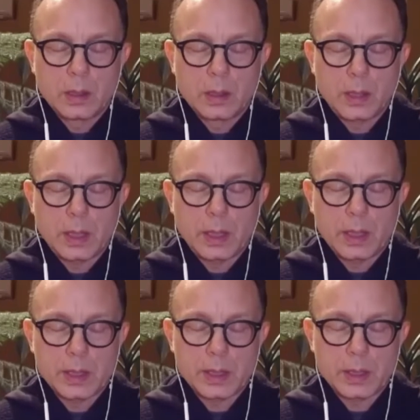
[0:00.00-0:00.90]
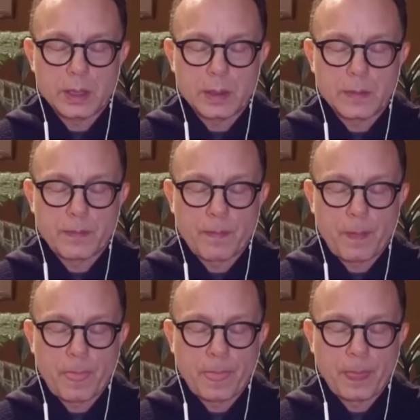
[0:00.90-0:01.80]
it has
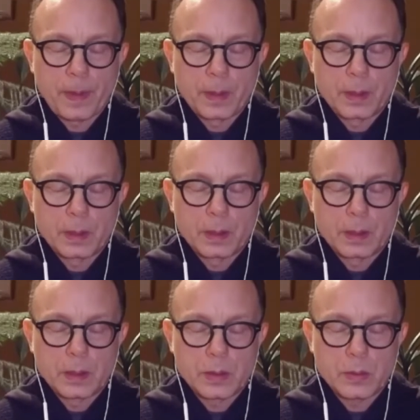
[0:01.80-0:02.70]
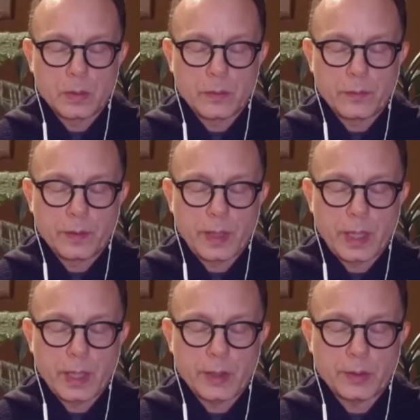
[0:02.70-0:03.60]
this sort of
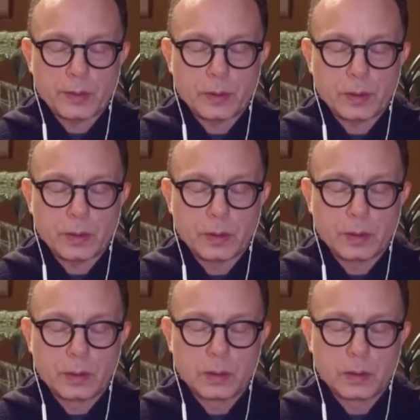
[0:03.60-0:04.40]
natural